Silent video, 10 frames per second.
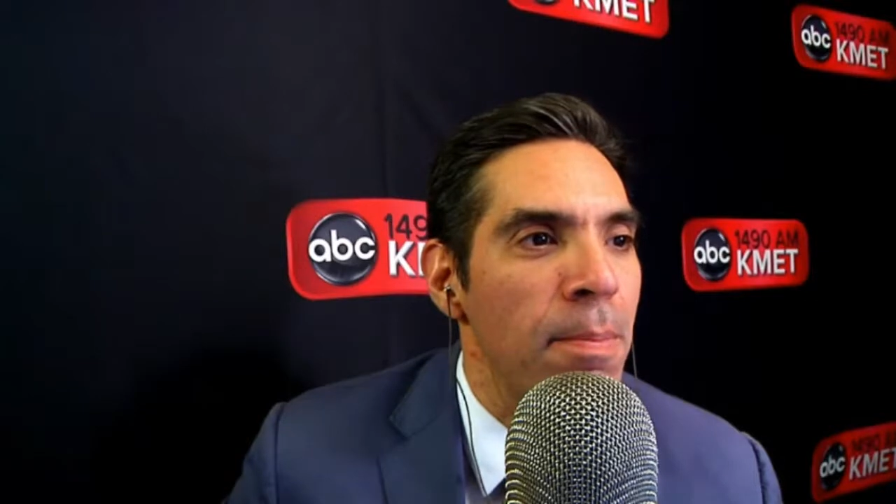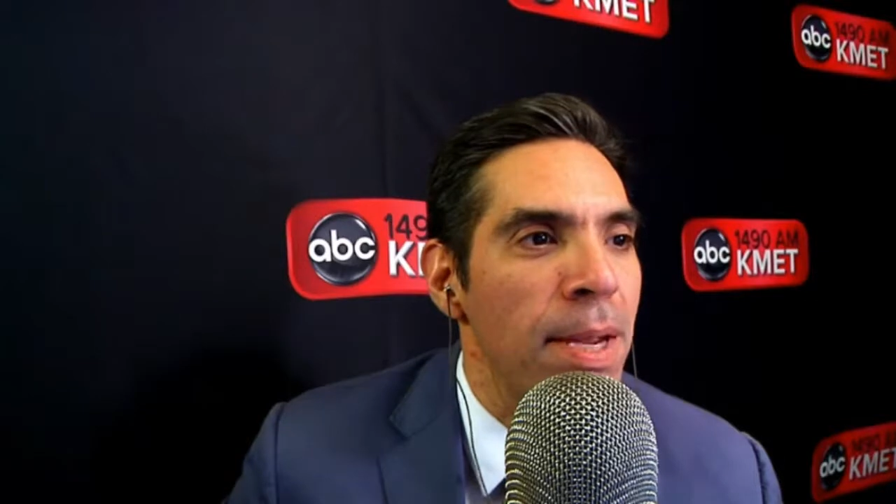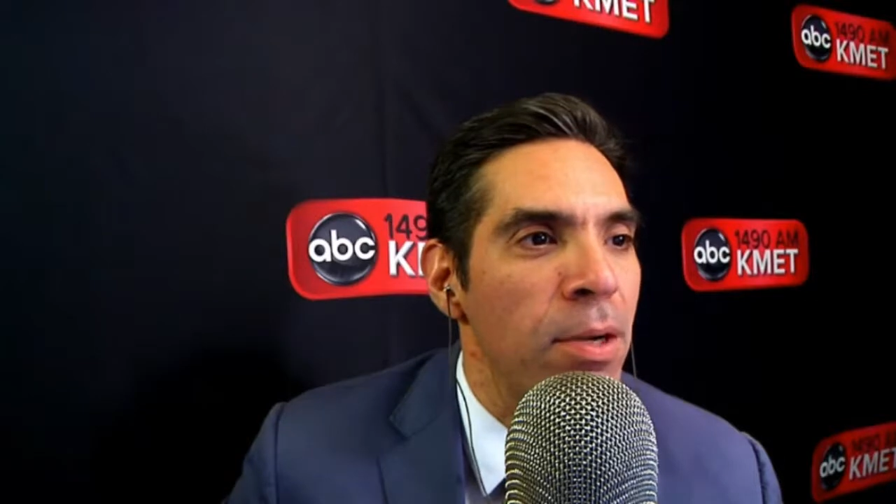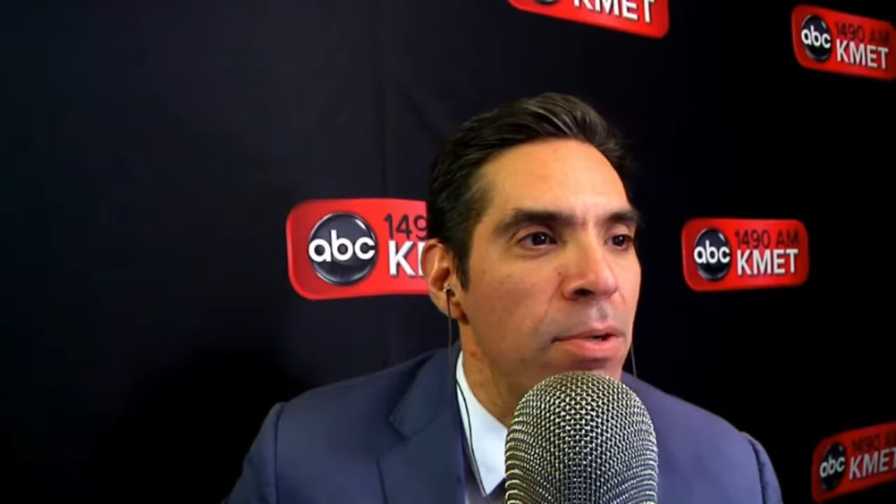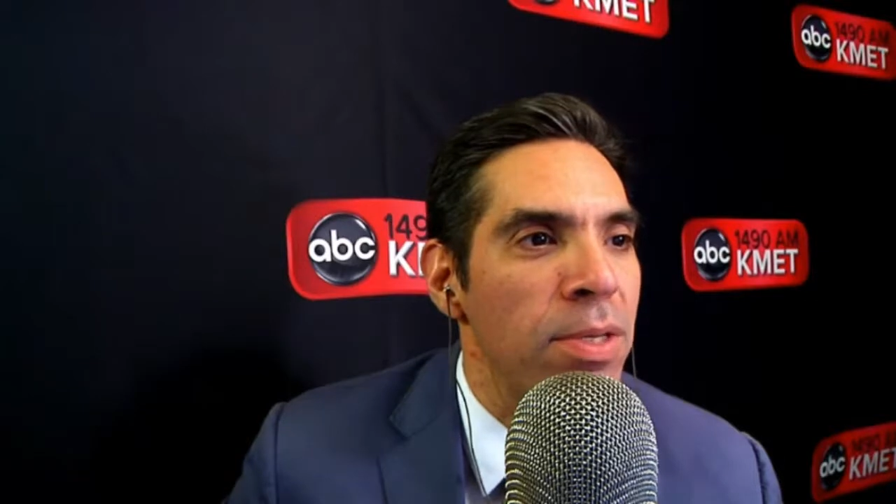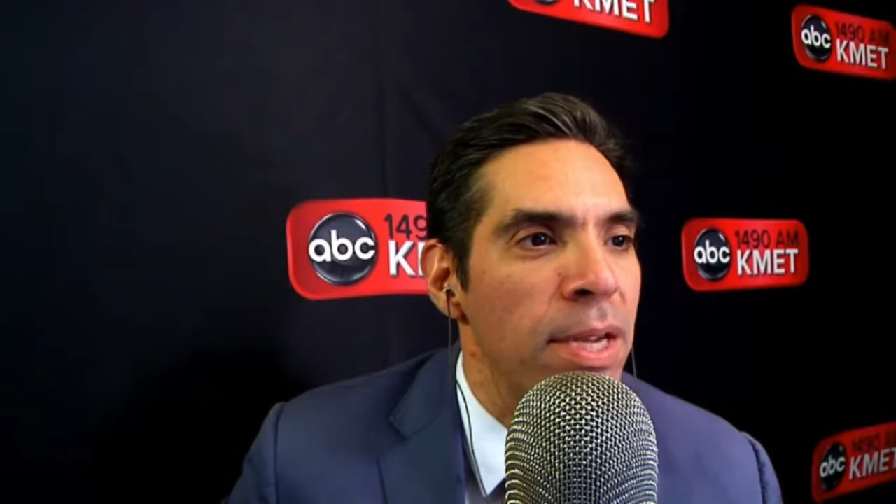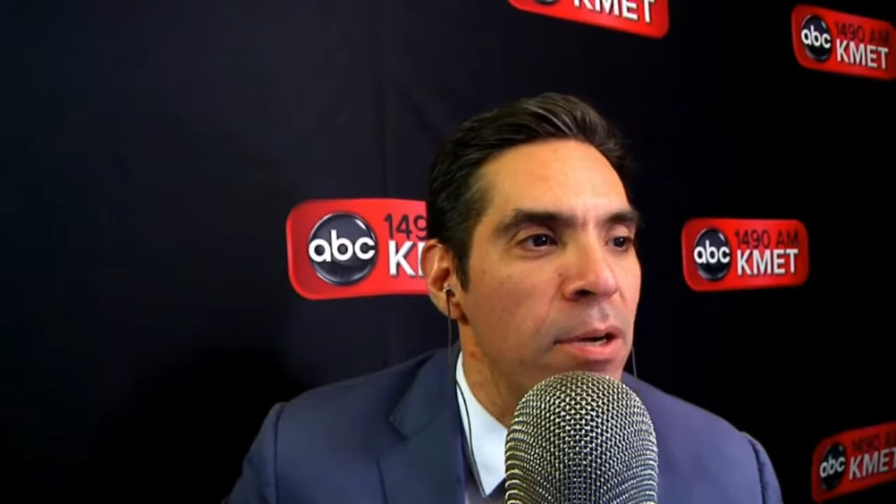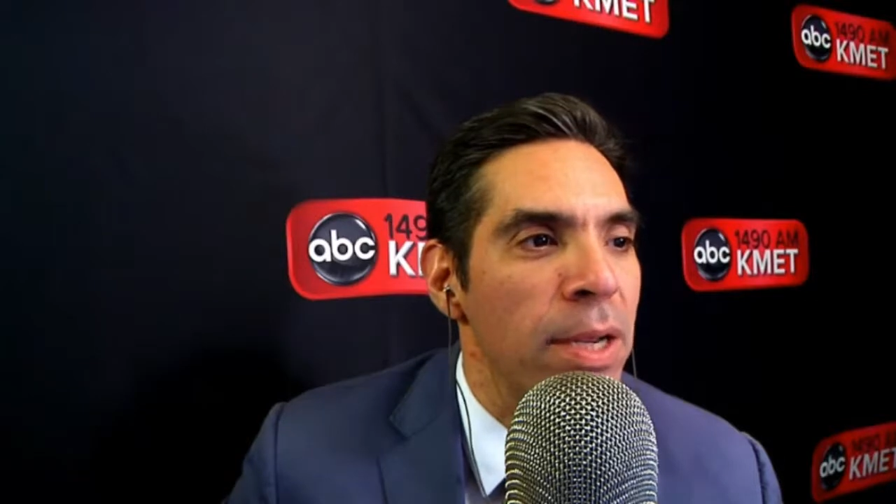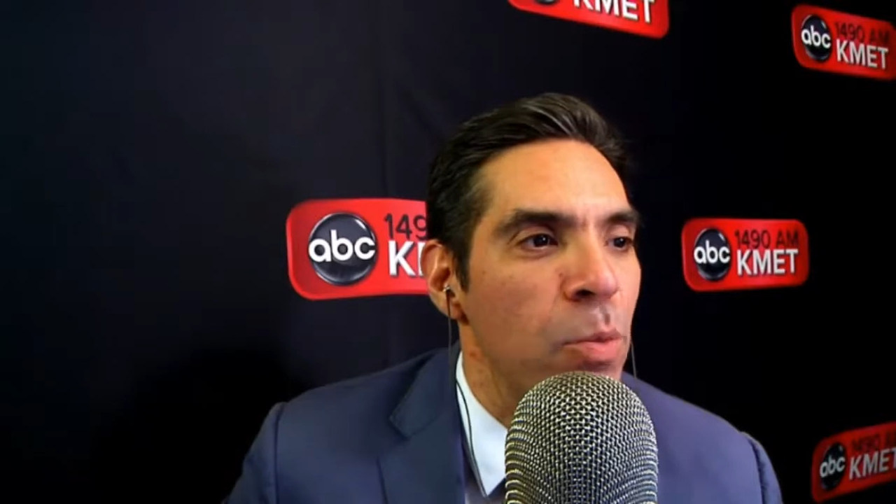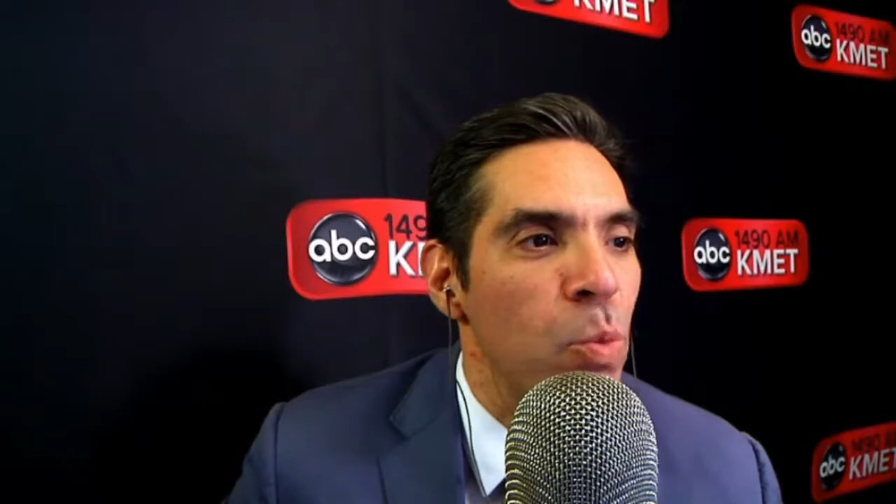Medical
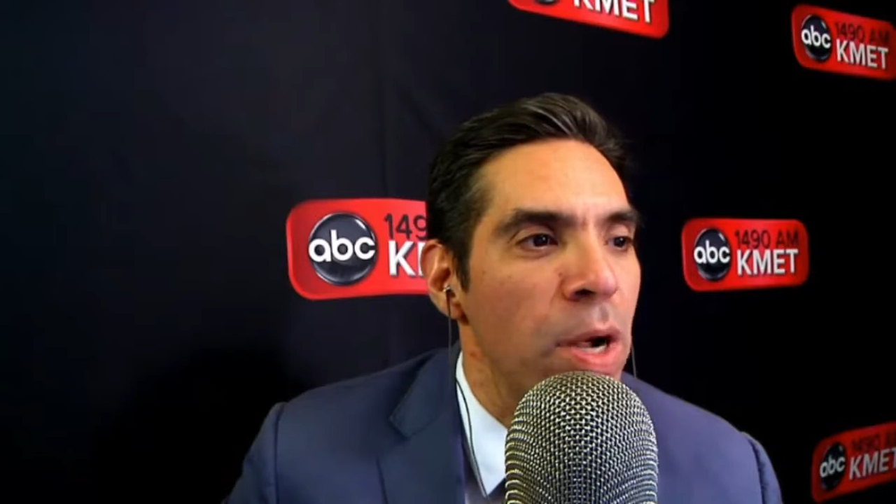Center in